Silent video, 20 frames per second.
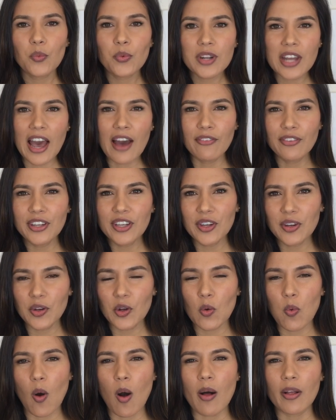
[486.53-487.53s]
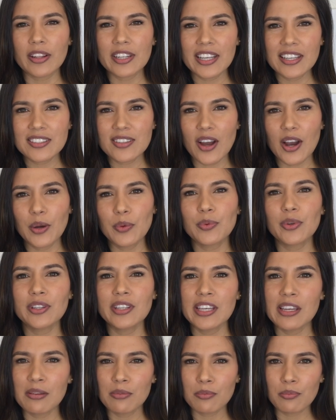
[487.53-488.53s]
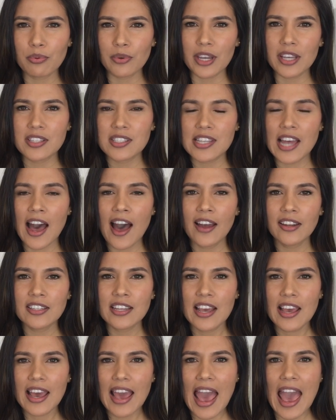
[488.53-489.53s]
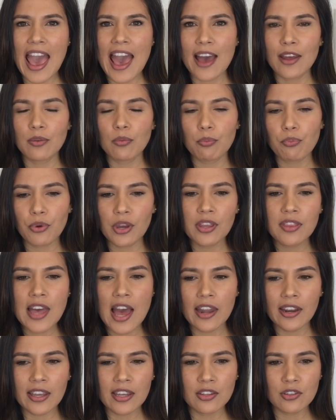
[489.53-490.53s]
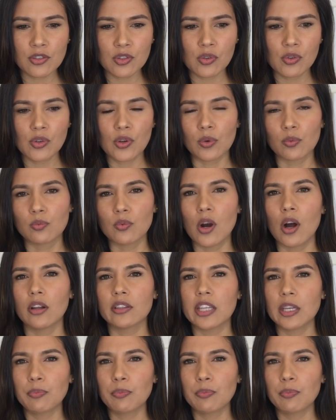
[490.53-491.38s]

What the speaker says: Whatever your qualities are, really embrace that and bring that into your world.